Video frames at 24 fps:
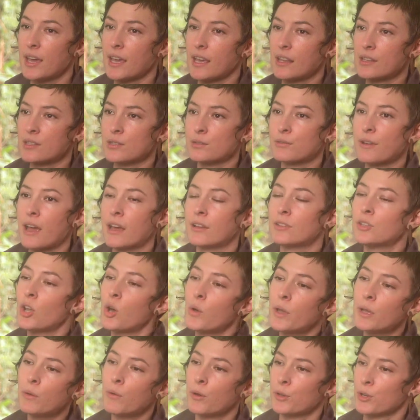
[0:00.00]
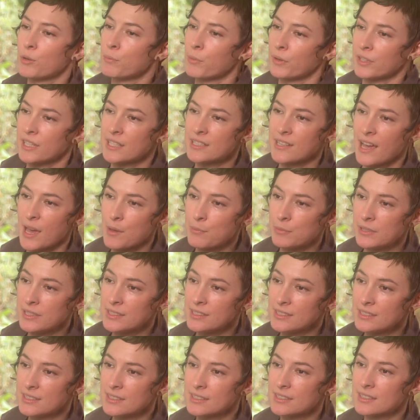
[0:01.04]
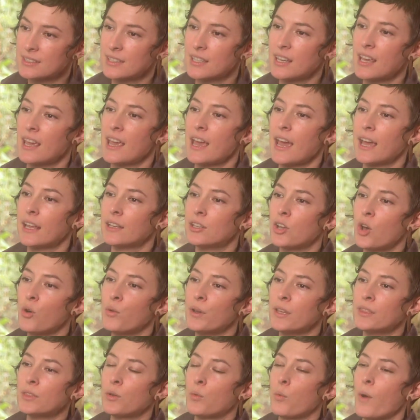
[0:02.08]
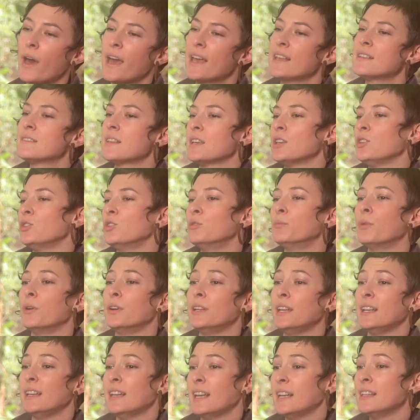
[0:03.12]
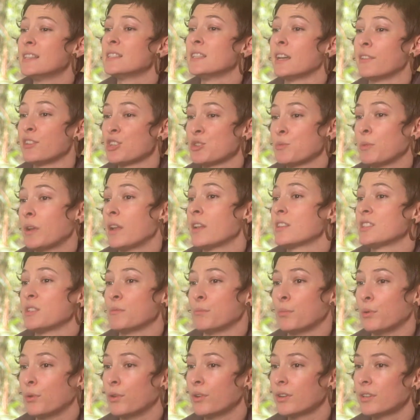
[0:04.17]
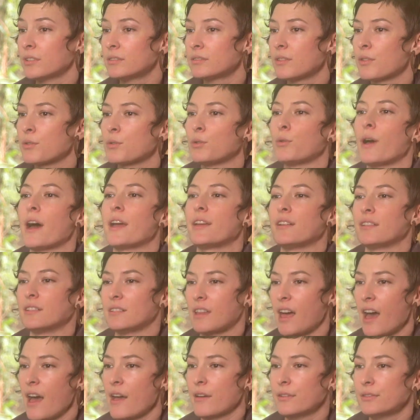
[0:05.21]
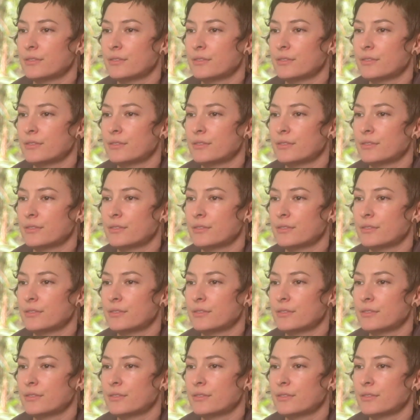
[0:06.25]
It's around knowing what your body type is and knowing the ways that your body needs nourishment and support throughout your life.